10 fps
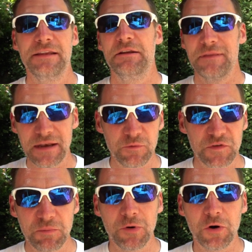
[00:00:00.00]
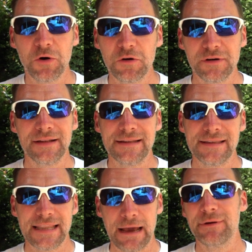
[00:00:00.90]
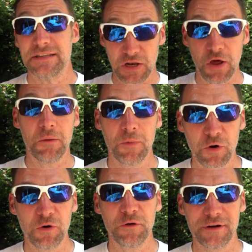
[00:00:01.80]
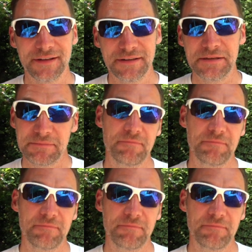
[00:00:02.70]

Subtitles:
you know, then it was more, and now it's a lot more, and